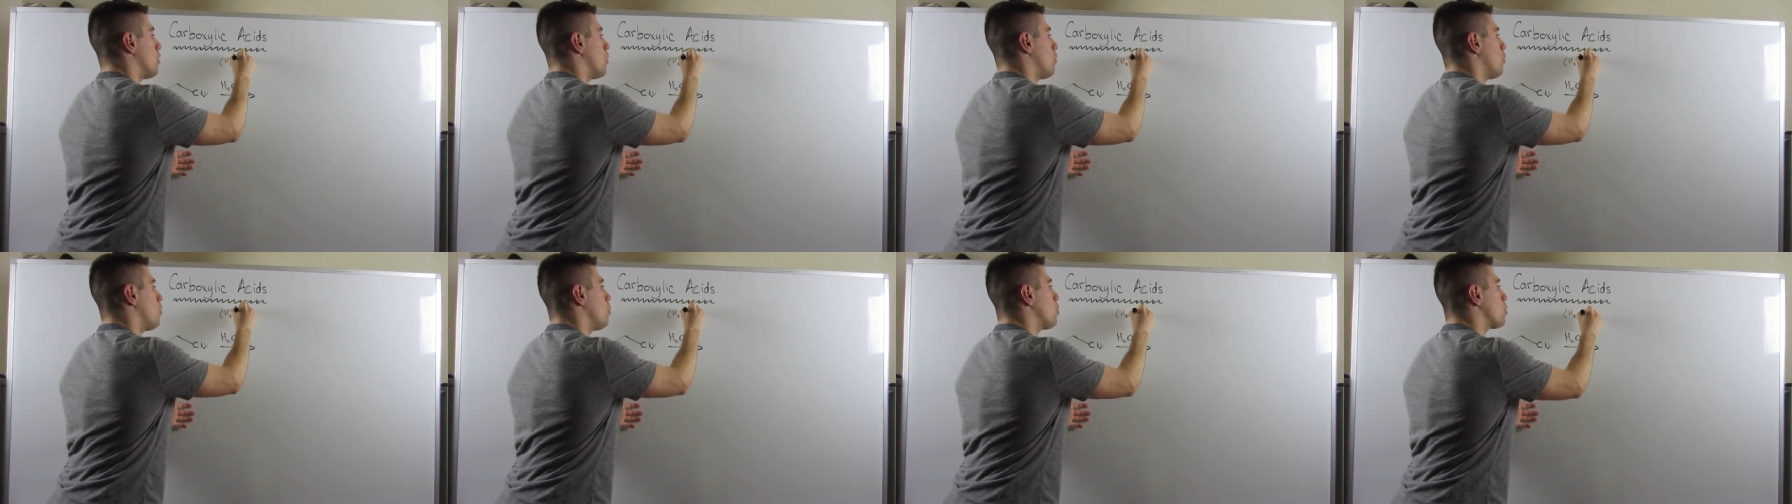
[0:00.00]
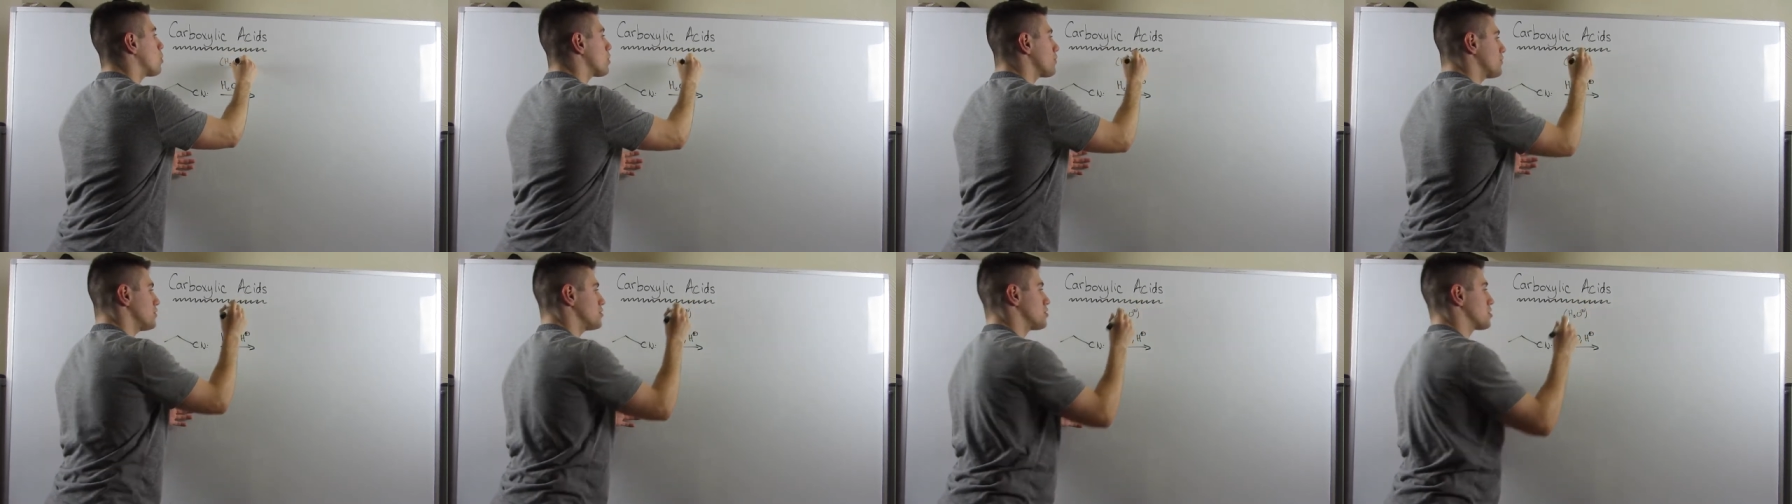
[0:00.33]

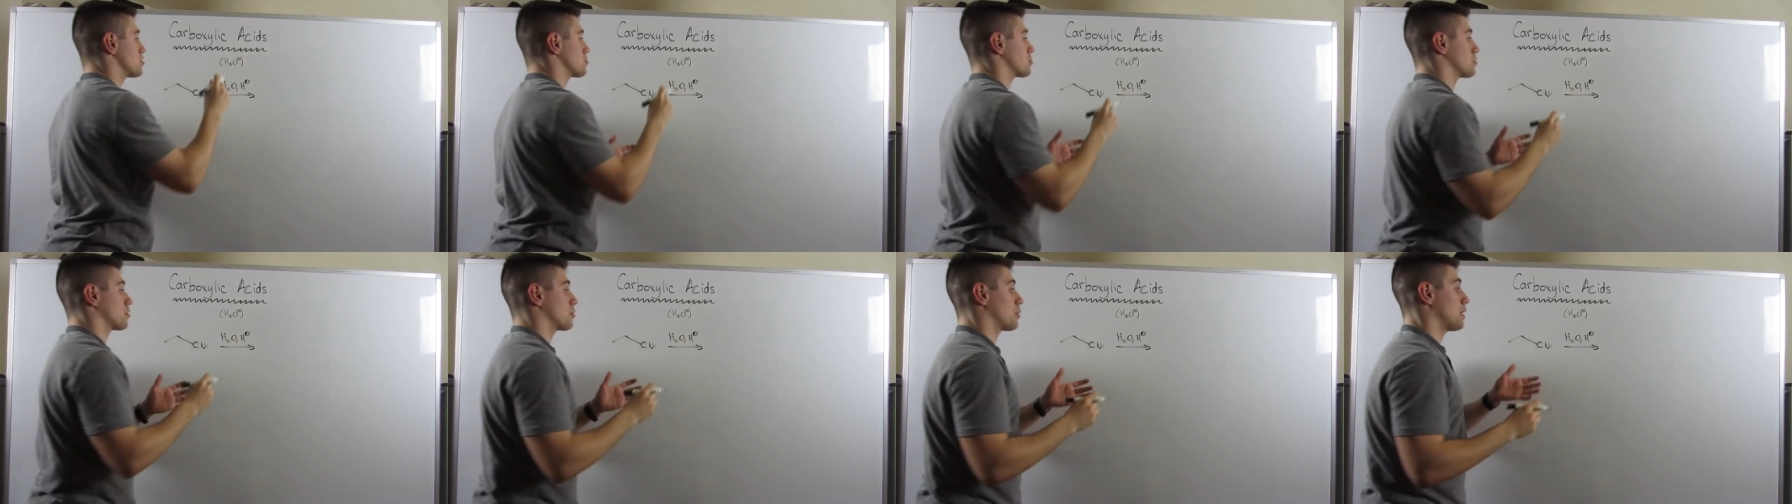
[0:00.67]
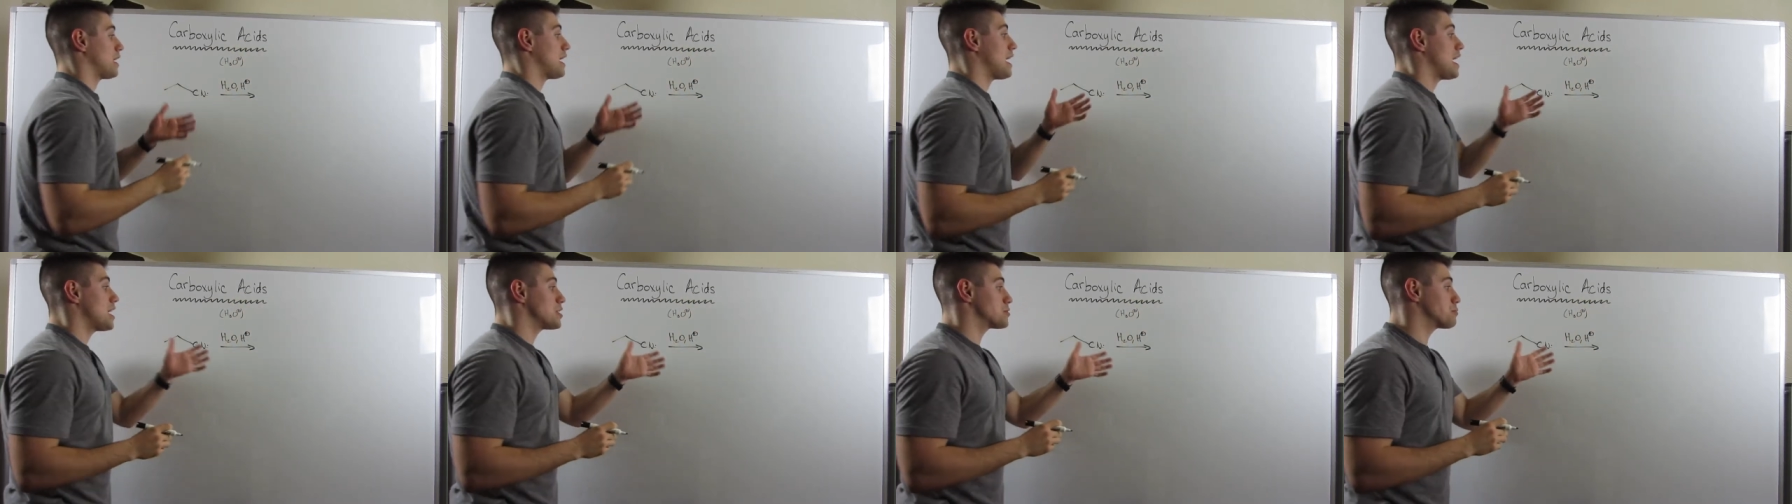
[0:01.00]
or if you just want to
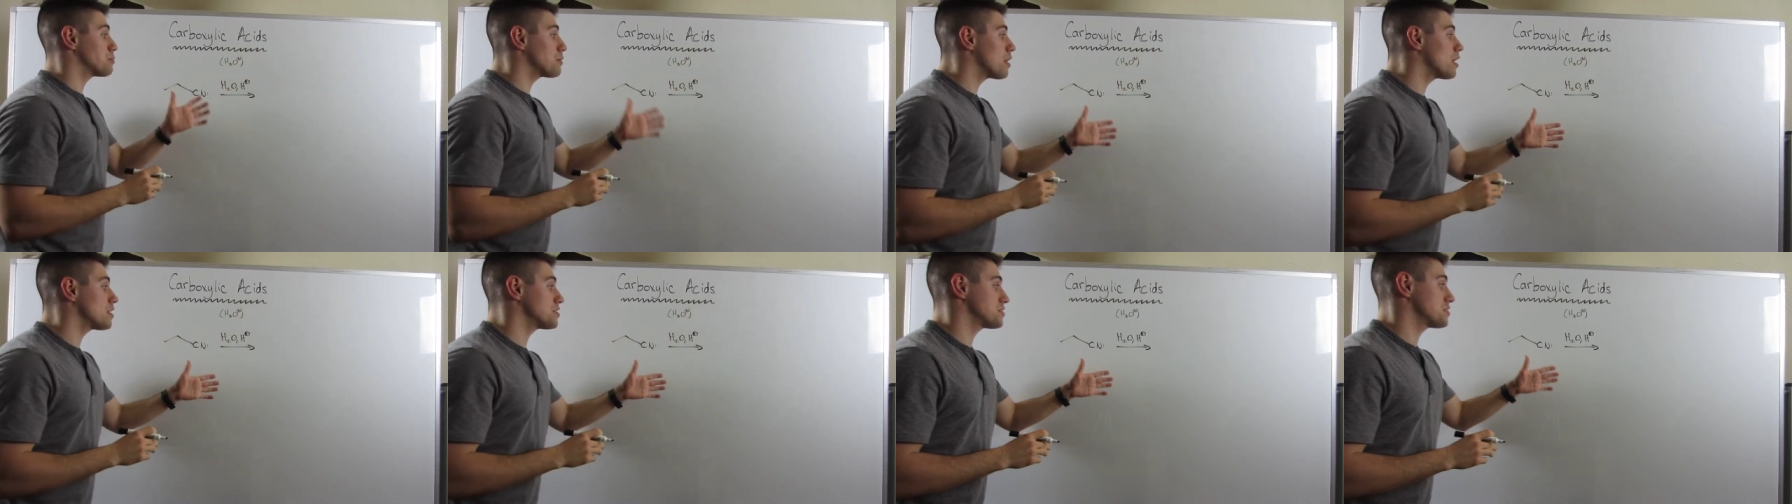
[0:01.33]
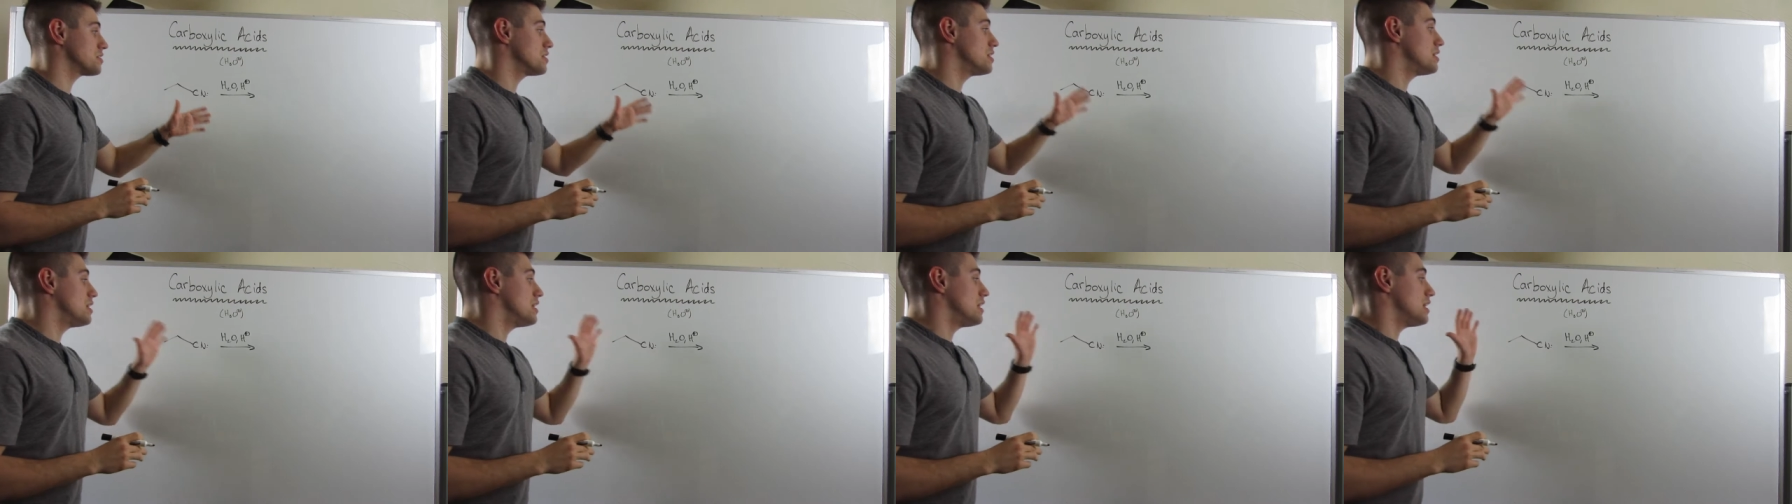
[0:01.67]
write H plus,